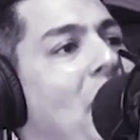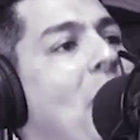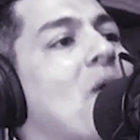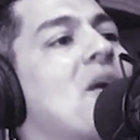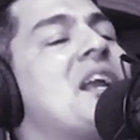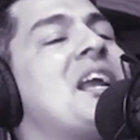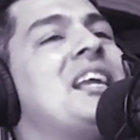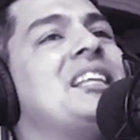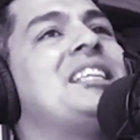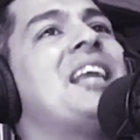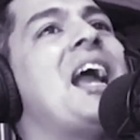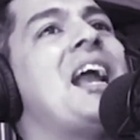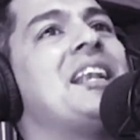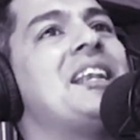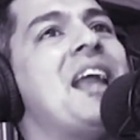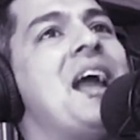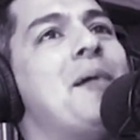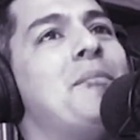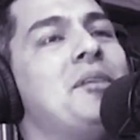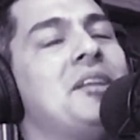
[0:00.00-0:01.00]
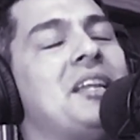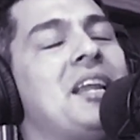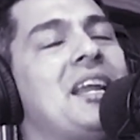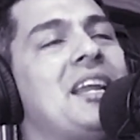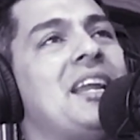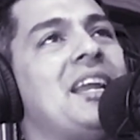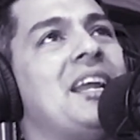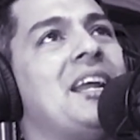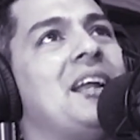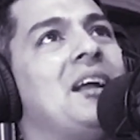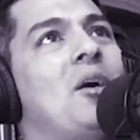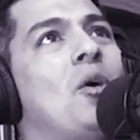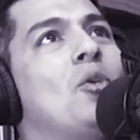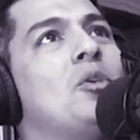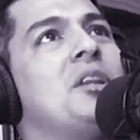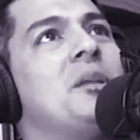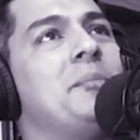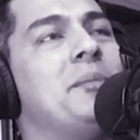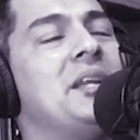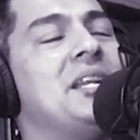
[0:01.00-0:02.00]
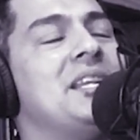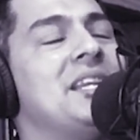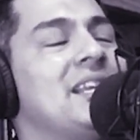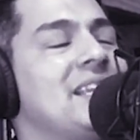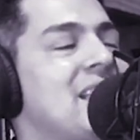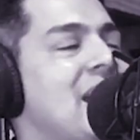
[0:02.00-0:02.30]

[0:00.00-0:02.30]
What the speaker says: Oh yeah, Dag Nabbit. Yeah. ODB did.